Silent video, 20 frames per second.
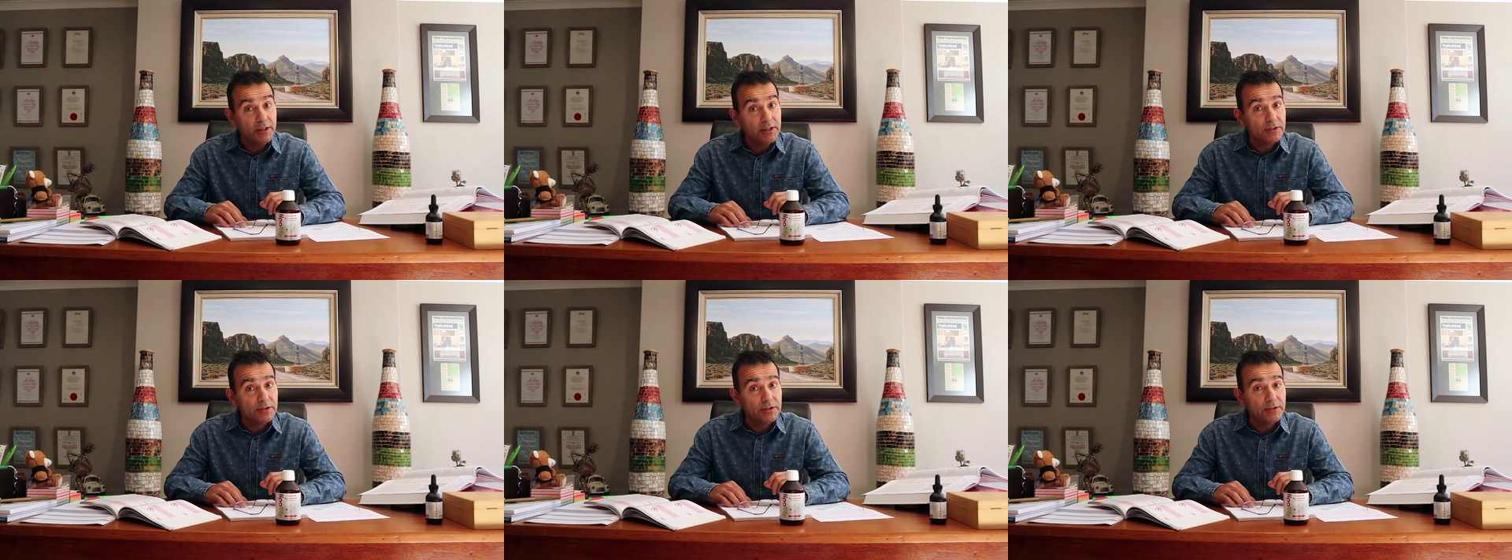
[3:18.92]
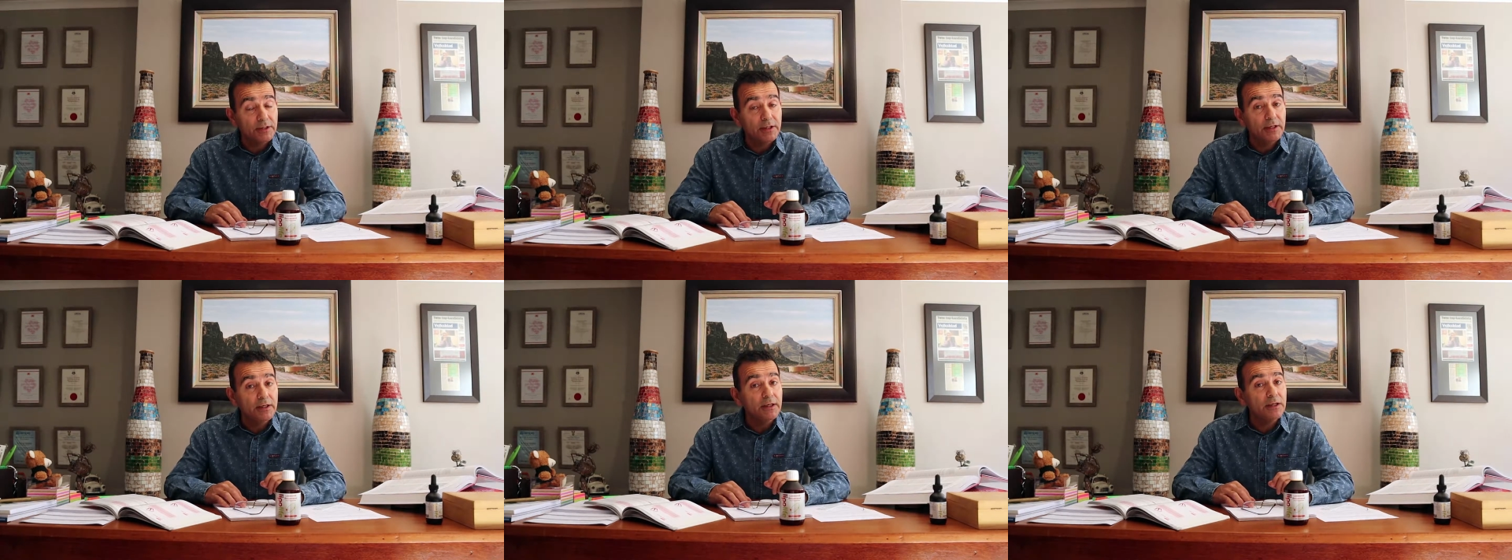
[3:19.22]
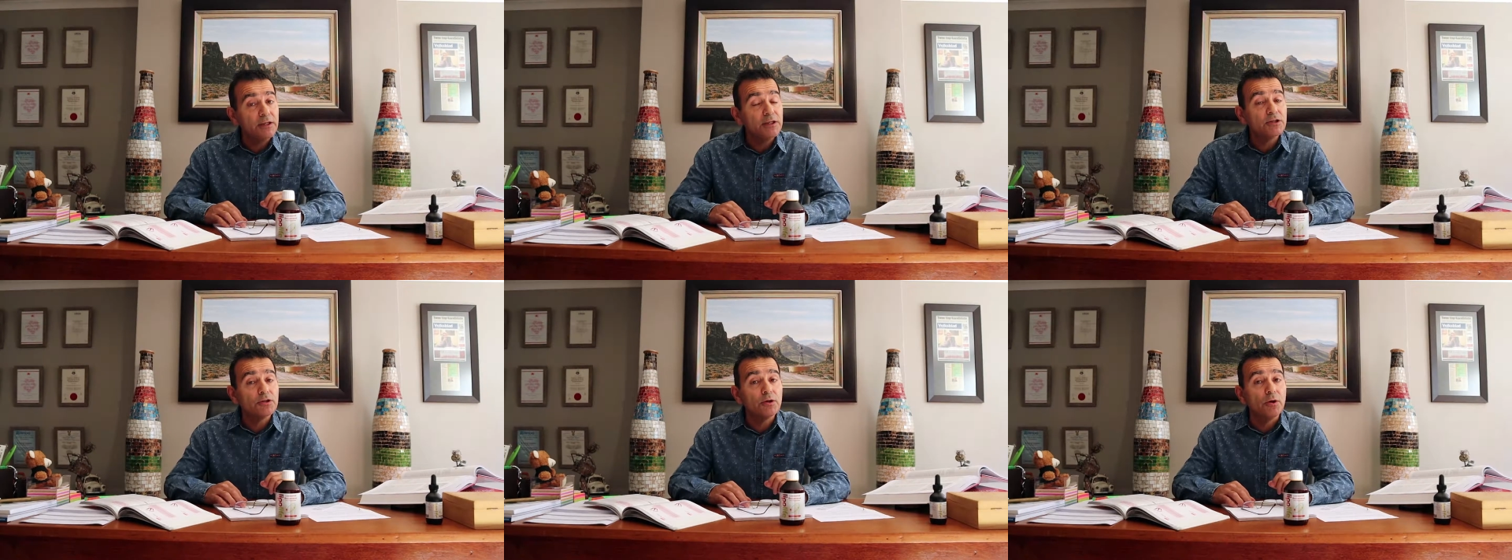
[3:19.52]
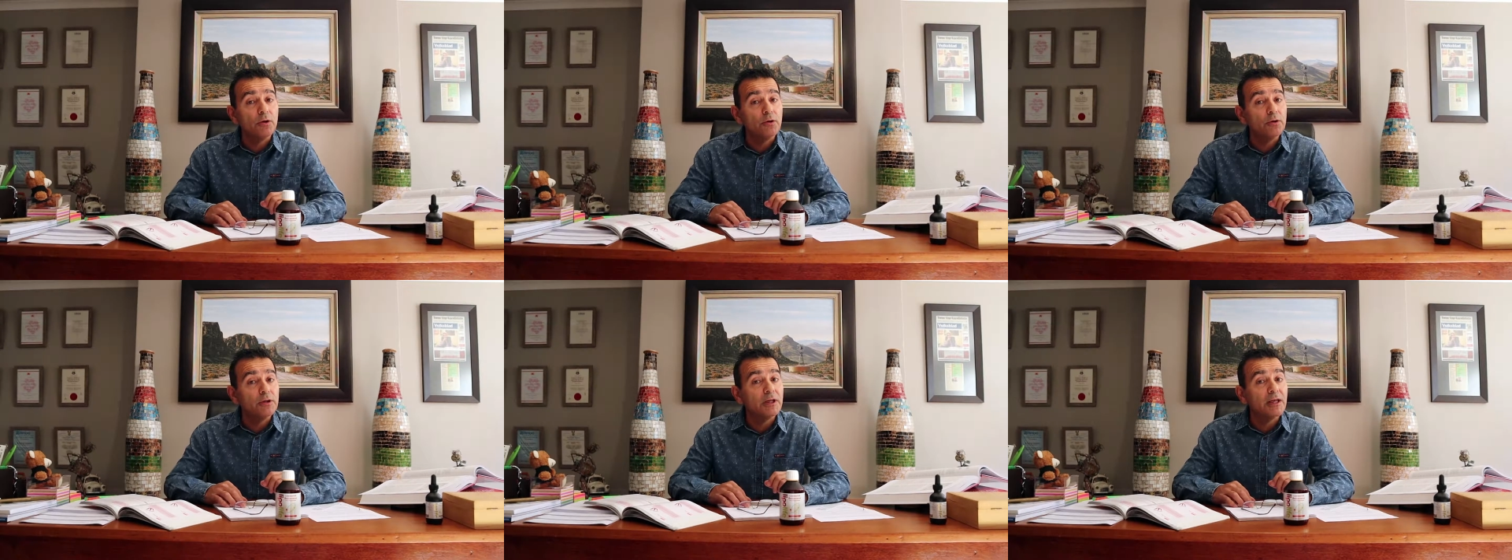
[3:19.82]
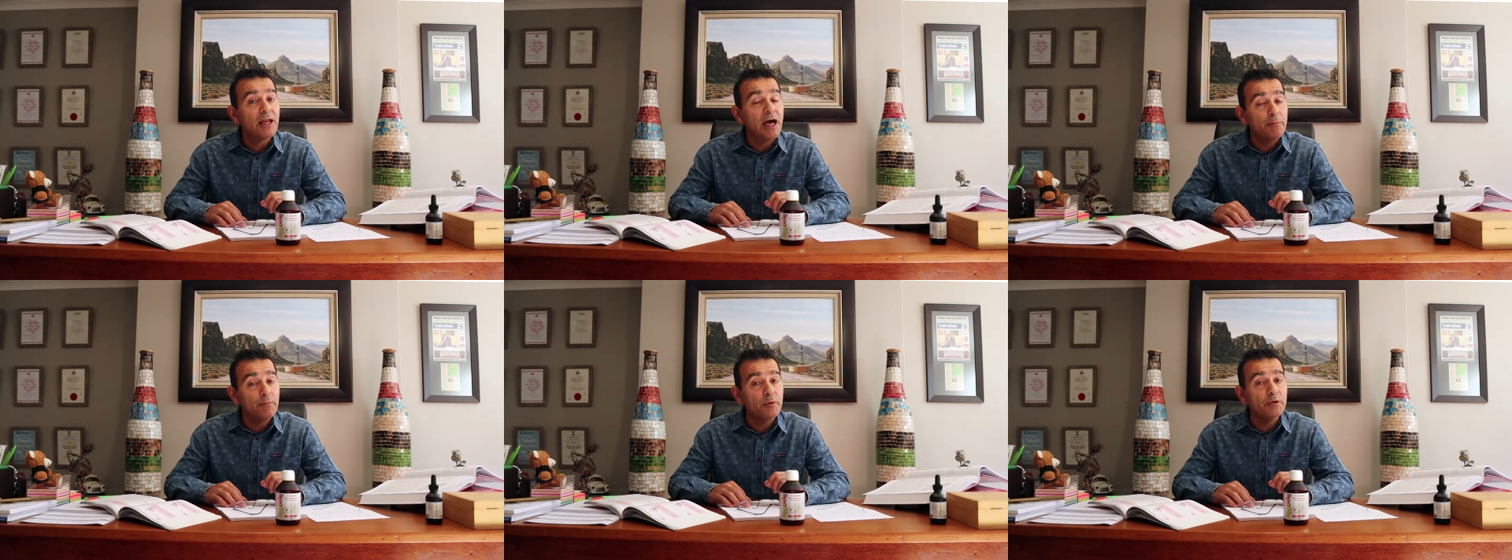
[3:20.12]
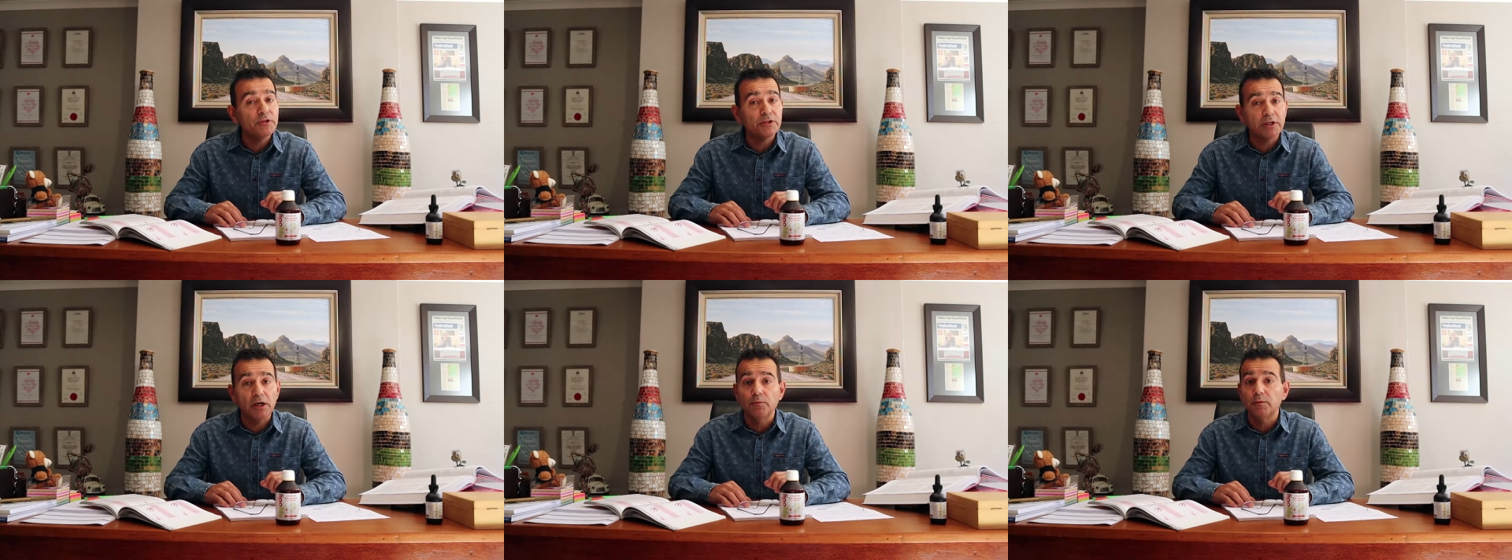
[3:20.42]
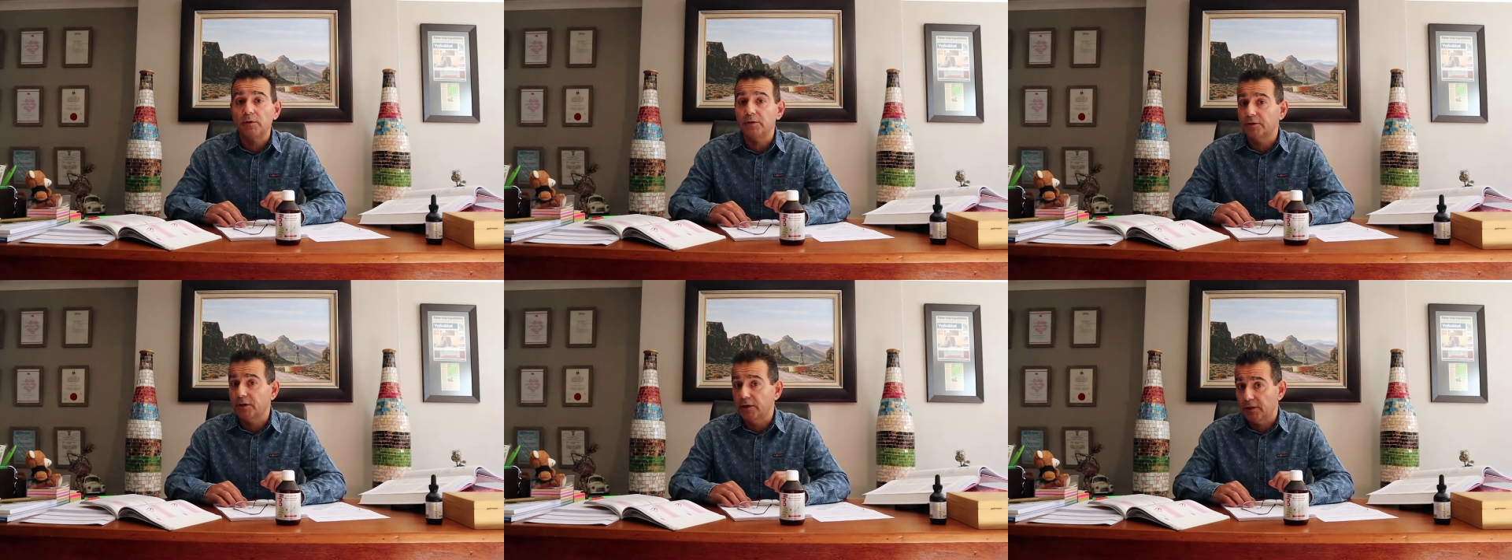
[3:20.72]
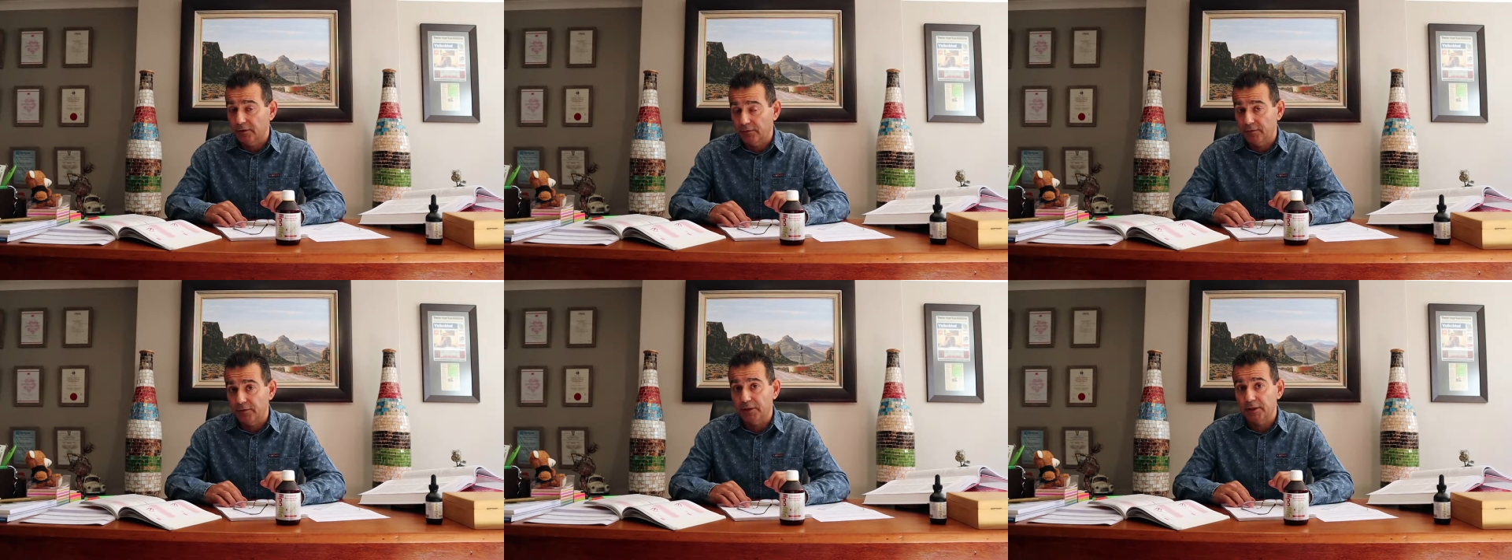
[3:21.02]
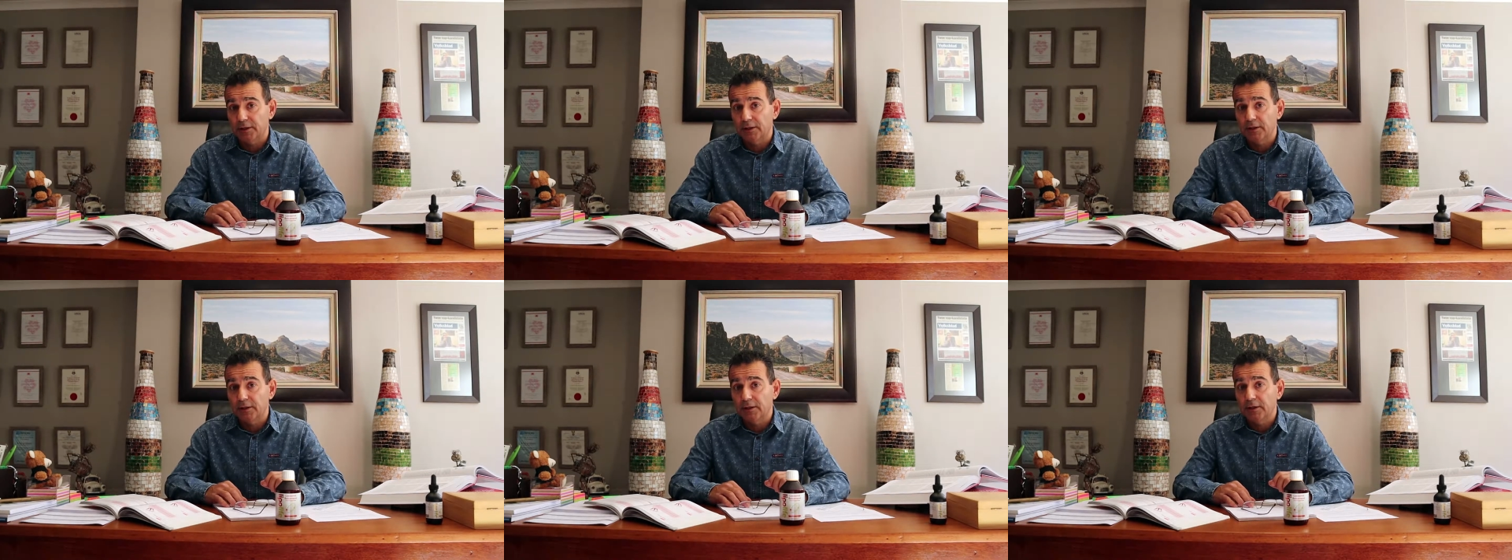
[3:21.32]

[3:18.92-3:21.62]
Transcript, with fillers: is. It is called liposomal delivery.